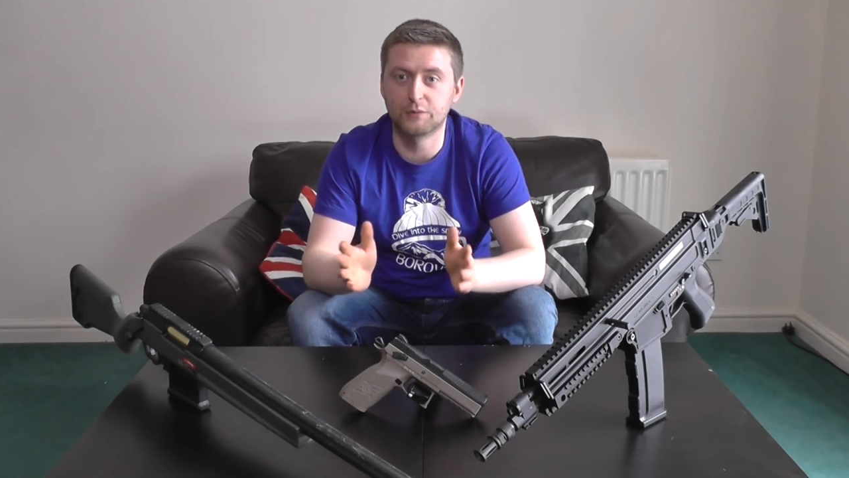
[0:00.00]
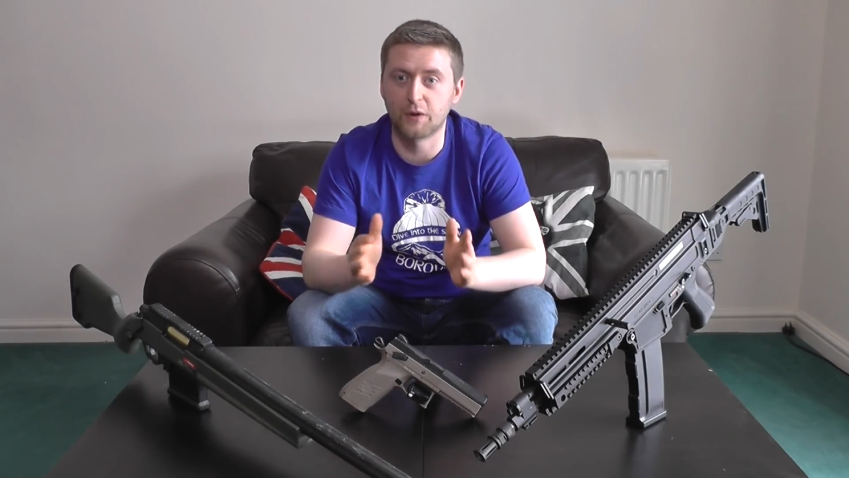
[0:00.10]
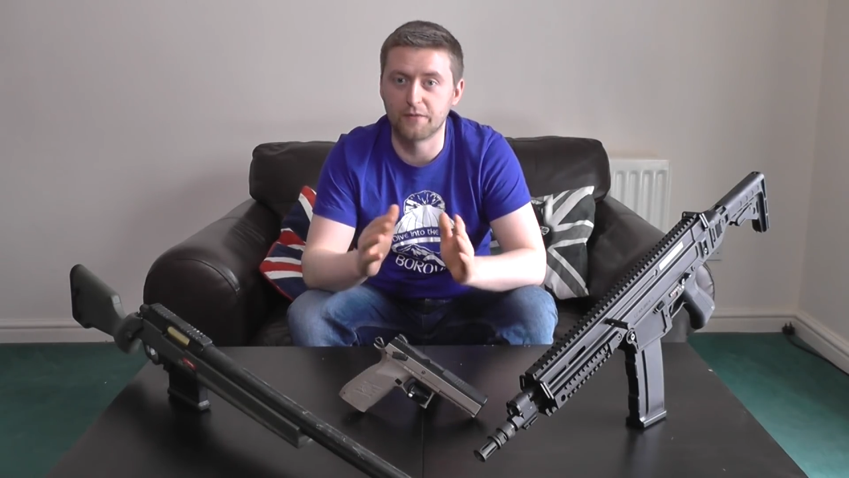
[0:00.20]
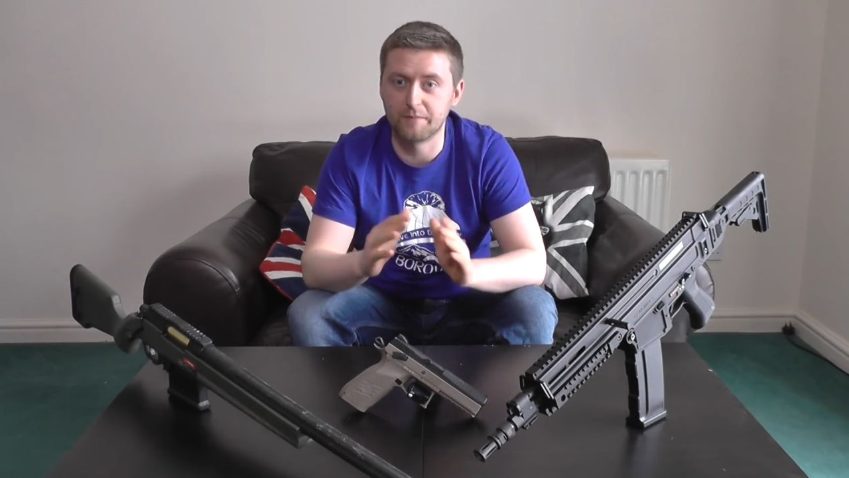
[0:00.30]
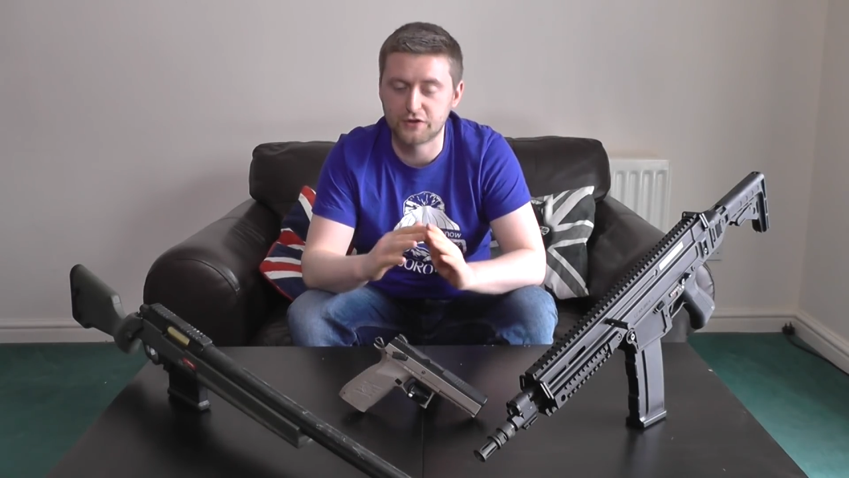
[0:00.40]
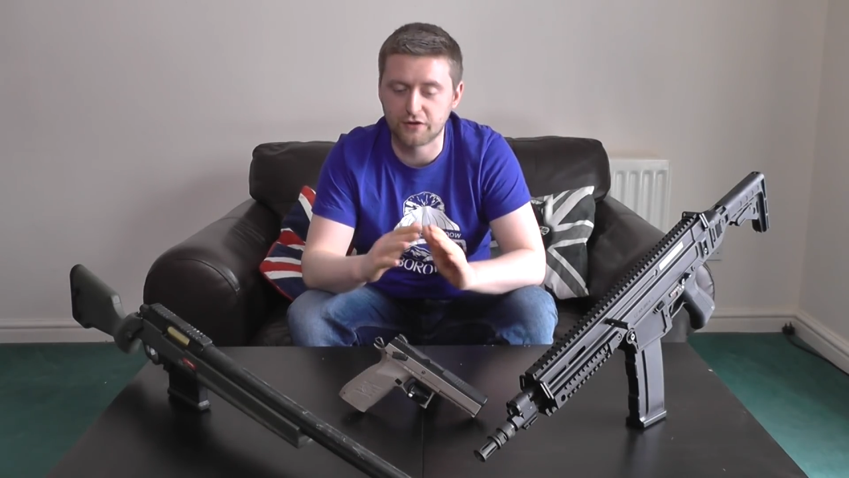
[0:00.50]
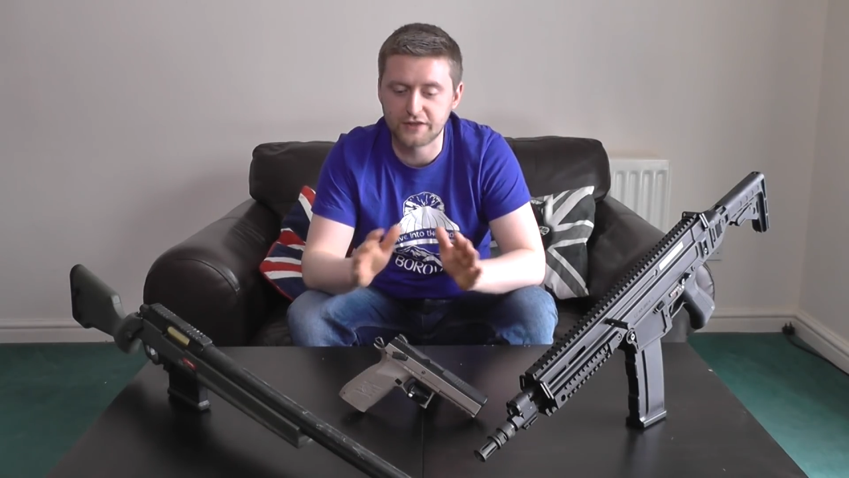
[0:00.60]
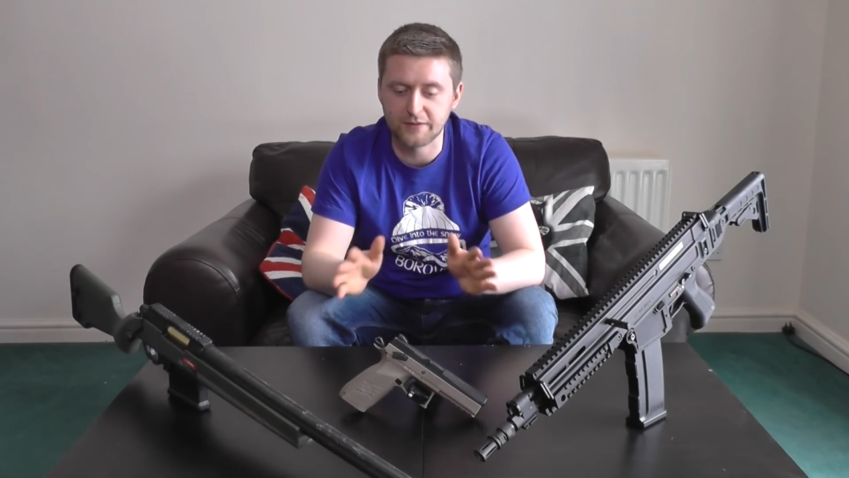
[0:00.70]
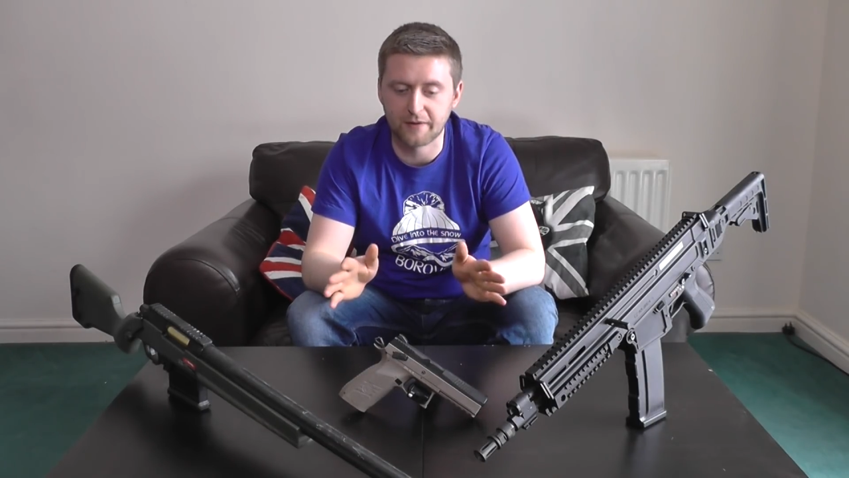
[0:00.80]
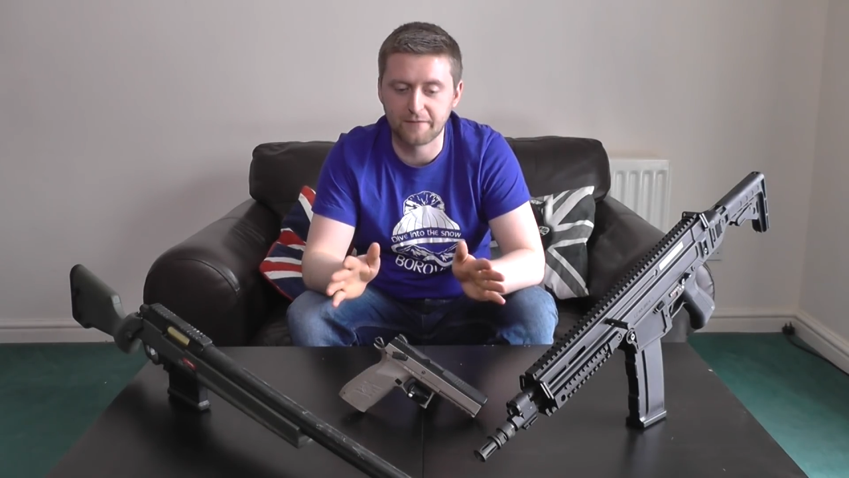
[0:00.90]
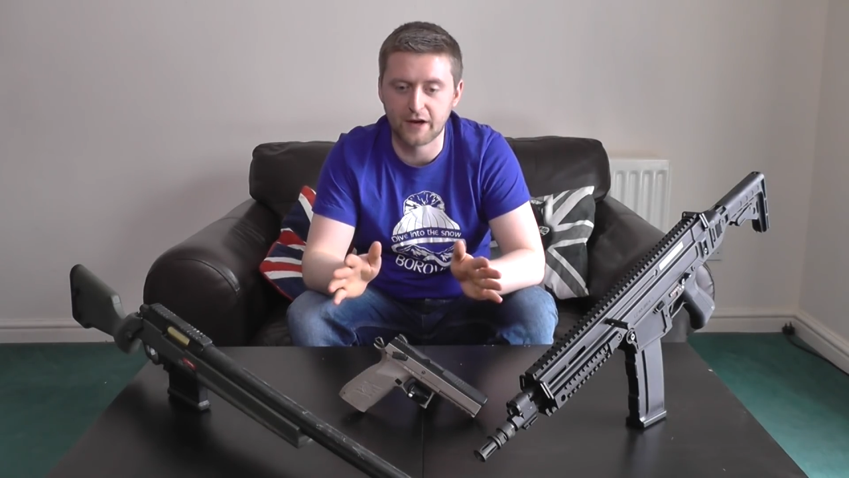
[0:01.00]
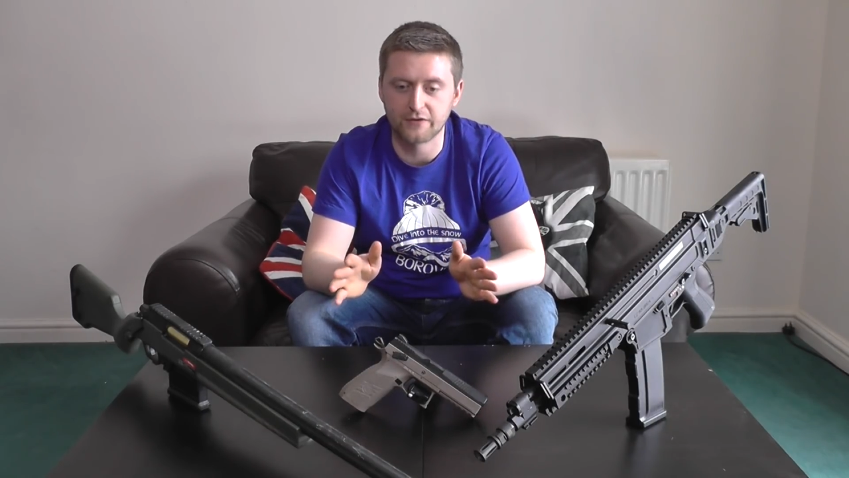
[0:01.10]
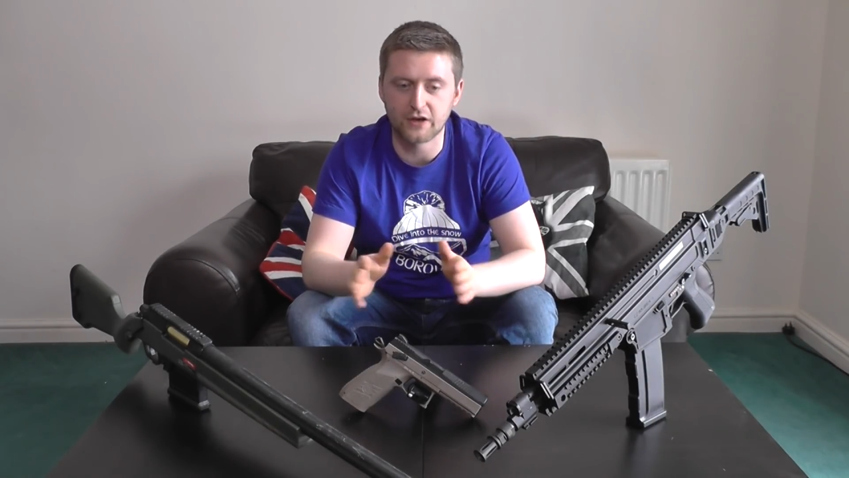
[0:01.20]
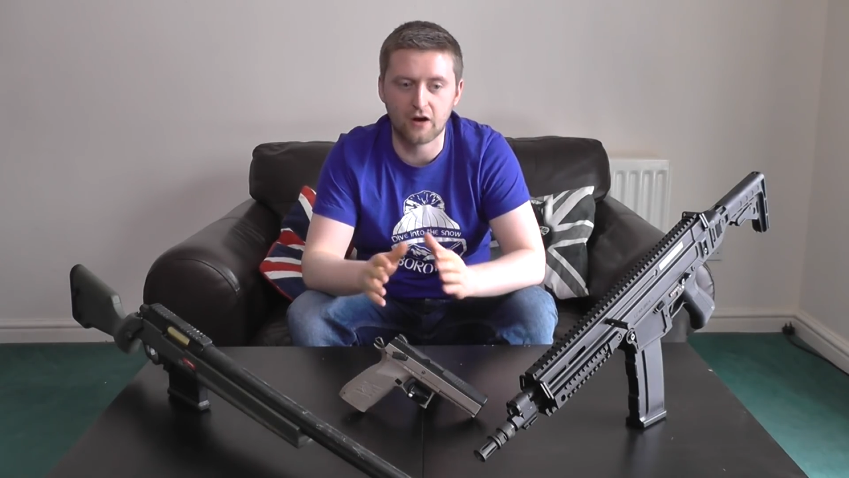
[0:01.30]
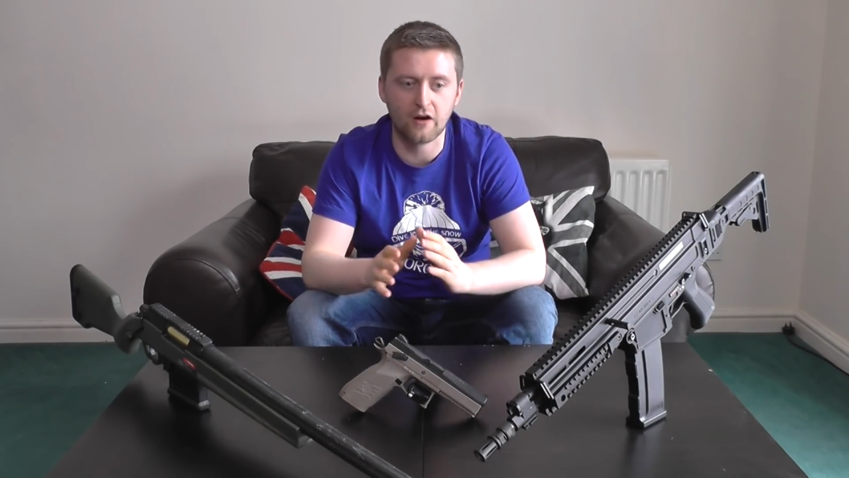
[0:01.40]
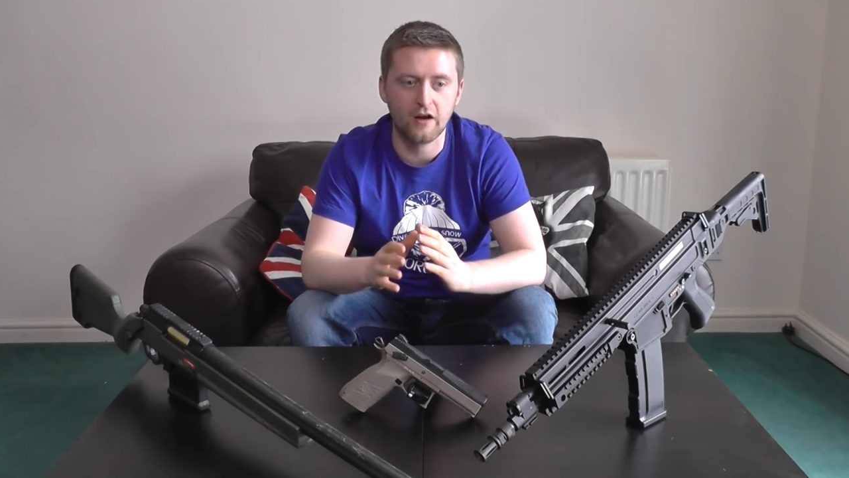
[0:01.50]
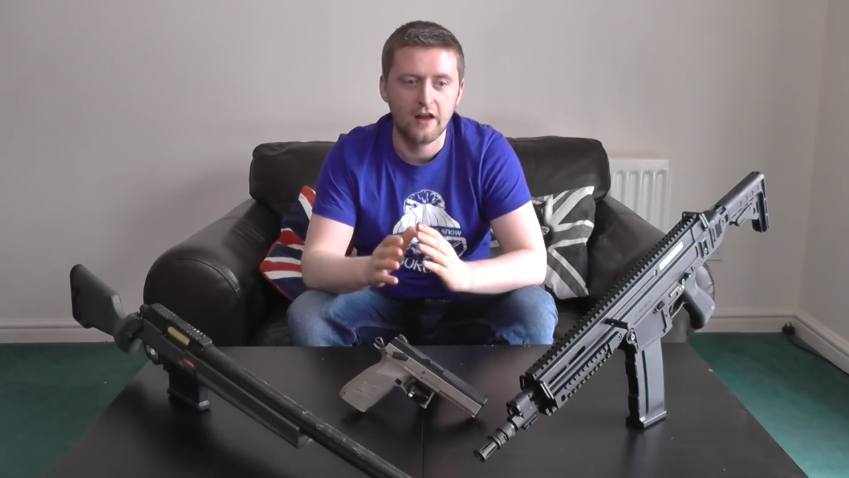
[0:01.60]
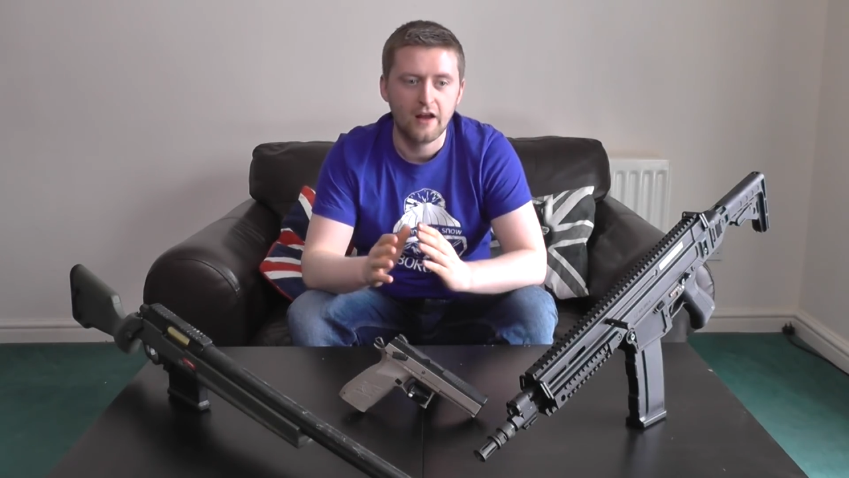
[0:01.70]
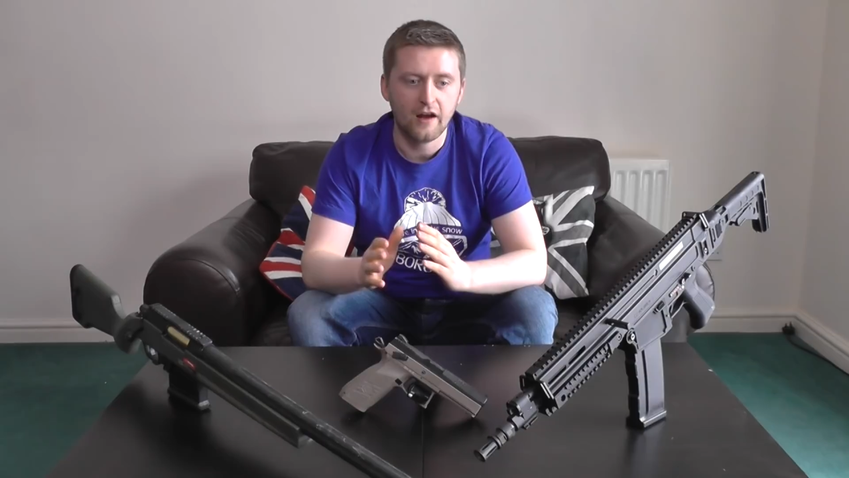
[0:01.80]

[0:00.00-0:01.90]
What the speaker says: It's what the majority of my videos are,